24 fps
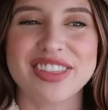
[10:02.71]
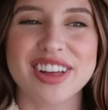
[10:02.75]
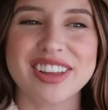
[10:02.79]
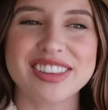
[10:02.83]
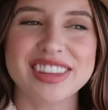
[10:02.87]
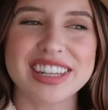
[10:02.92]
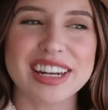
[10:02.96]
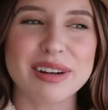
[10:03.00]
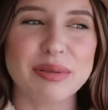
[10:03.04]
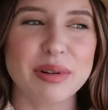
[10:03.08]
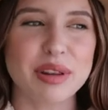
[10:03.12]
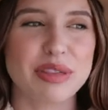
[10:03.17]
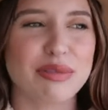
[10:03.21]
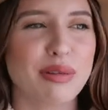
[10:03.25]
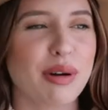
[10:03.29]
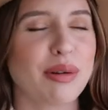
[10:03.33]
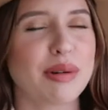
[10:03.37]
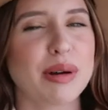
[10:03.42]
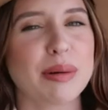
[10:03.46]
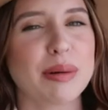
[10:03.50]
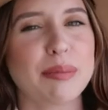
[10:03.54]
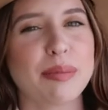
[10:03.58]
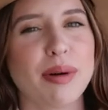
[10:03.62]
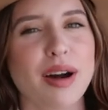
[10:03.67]
I thought that I would
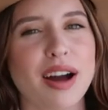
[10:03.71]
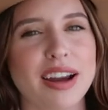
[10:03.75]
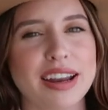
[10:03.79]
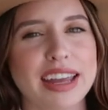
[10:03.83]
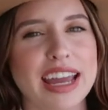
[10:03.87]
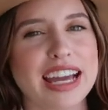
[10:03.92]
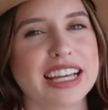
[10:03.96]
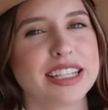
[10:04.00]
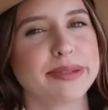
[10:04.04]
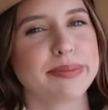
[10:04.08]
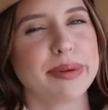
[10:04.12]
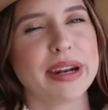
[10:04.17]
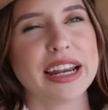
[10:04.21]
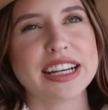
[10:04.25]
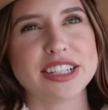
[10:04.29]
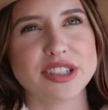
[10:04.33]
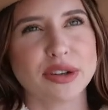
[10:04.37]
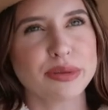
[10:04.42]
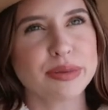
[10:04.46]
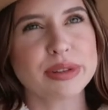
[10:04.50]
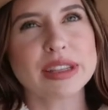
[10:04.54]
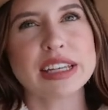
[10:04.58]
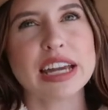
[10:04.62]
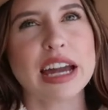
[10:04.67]
throw in podcasts, but I
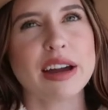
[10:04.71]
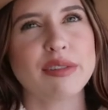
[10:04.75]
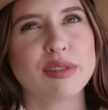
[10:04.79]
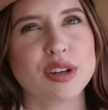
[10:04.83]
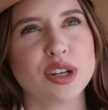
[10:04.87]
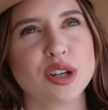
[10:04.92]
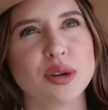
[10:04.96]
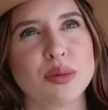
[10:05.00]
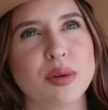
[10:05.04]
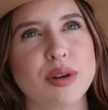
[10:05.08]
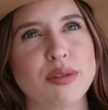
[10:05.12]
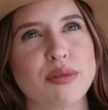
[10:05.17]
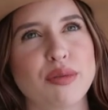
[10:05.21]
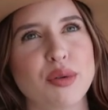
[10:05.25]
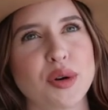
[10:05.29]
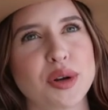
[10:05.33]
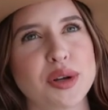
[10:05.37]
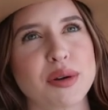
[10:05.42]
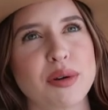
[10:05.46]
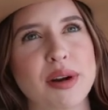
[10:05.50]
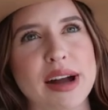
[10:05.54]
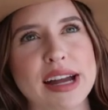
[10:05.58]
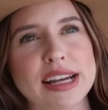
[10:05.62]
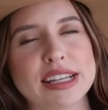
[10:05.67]
don't really have a new one for
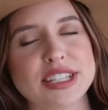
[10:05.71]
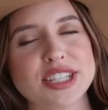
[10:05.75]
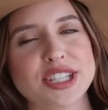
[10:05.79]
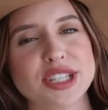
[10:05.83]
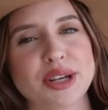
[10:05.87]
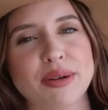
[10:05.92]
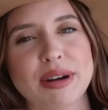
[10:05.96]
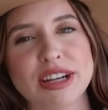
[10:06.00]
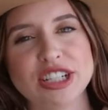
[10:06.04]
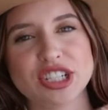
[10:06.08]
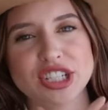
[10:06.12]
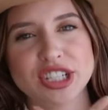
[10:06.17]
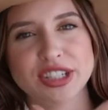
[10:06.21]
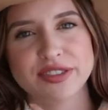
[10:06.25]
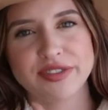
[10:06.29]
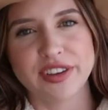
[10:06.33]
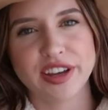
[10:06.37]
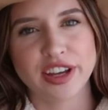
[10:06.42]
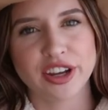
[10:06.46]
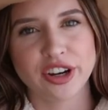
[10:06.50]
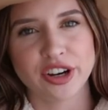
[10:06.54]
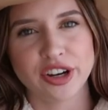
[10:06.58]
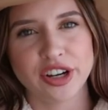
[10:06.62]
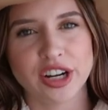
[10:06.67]
you guys, so I just
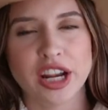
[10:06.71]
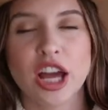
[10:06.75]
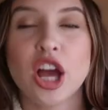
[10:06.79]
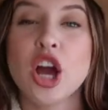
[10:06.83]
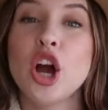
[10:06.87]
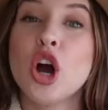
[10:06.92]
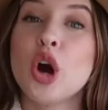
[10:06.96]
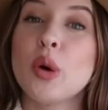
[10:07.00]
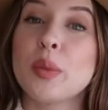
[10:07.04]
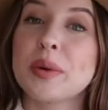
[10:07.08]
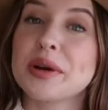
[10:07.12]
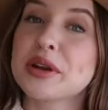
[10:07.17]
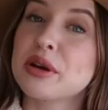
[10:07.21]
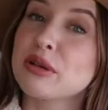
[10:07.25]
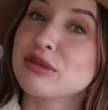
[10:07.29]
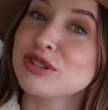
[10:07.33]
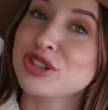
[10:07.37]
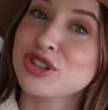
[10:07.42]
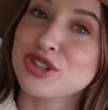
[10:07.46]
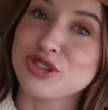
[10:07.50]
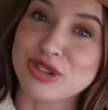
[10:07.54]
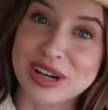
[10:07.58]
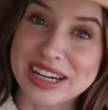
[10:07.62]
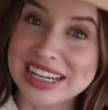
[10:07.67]
figured we'd go
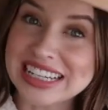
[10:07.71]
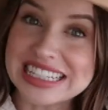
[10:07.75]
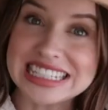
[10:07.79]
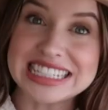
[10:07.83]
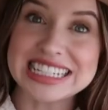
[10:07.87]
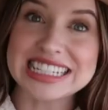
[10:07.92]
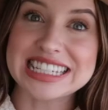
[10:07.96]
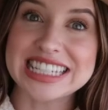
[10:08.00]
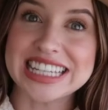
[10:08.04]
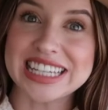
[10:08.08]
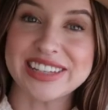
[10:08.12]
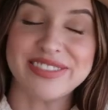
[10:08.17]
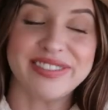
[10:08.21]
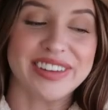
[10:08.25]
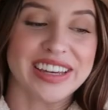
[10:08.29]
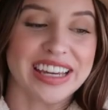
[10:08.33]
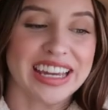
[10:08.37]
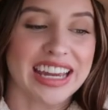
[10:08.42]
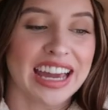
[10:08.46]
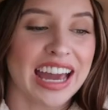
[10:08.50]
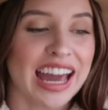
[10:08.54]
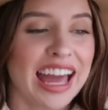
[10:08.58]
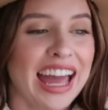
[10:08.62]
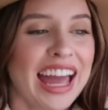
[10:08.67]
straight into
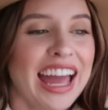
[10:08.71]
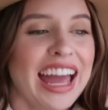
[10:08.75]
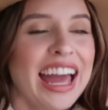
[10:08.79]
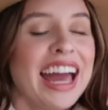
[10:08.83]
TV.